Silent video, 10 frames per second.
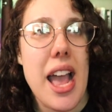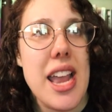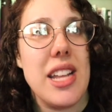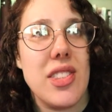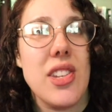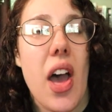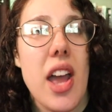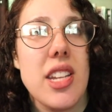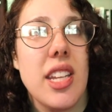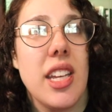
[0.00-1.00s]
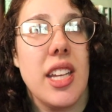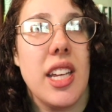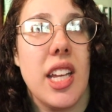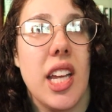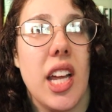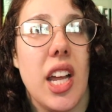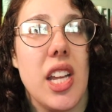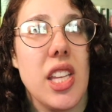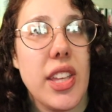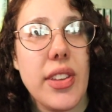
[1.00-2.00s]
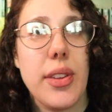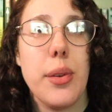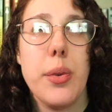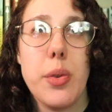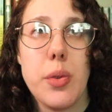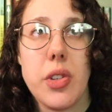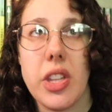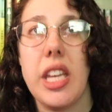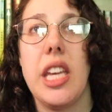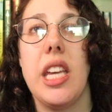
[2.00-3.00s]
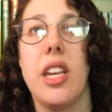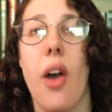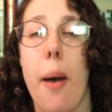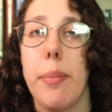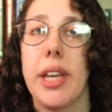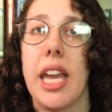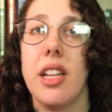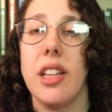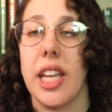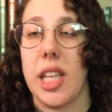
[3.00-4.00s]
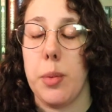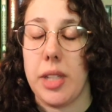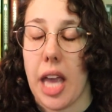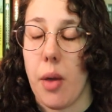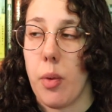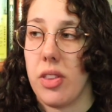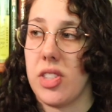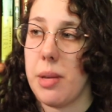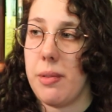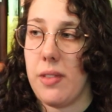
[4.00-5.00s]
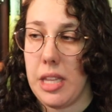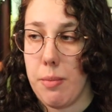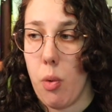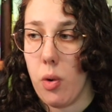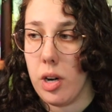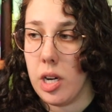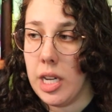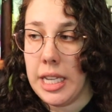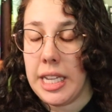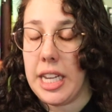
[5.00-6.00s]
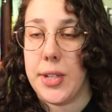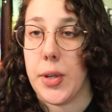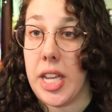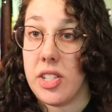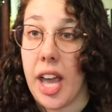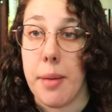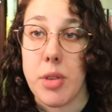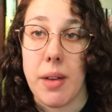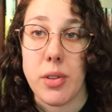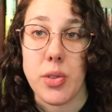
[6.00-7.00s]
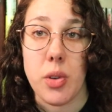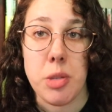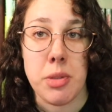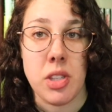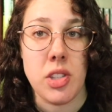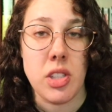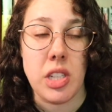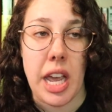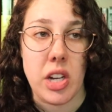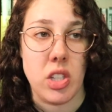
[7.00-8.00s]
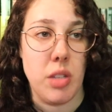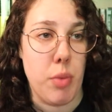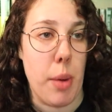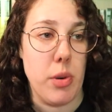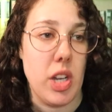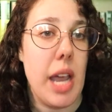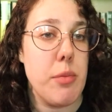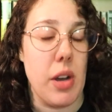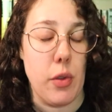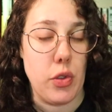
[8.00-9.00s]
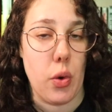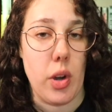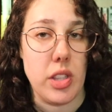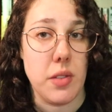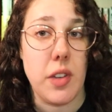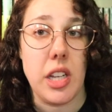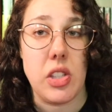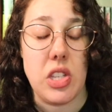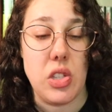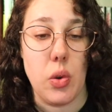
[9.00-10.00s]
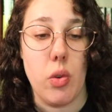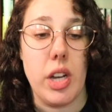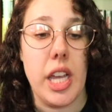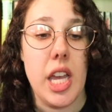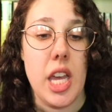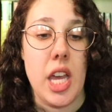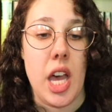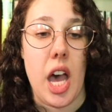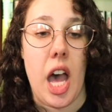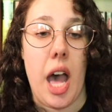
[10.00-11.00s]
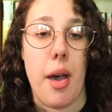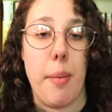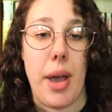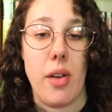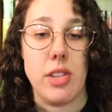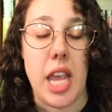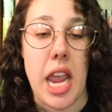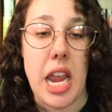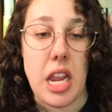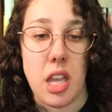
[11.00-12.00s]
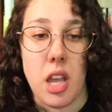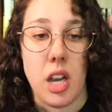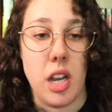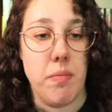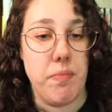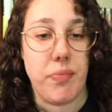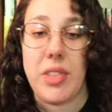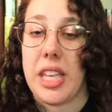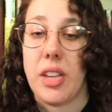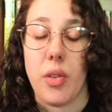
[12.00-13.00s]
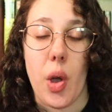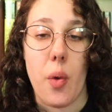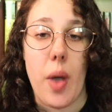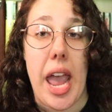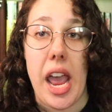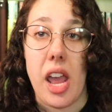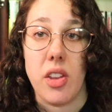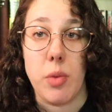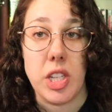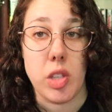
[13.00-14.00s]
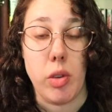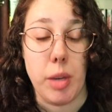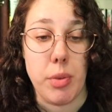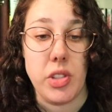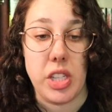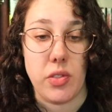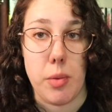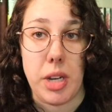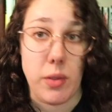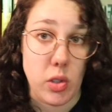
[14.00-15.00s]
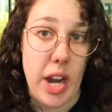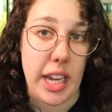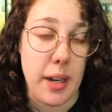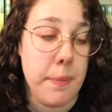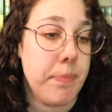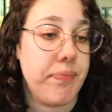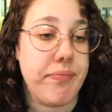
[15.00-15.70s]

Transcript: It's not hugely complicated like you would get with some of the more intricate time travel stories, but this isn't actually a proper time travel story. It's a fantasy story about a hero rescuing a princess from an evil dragon.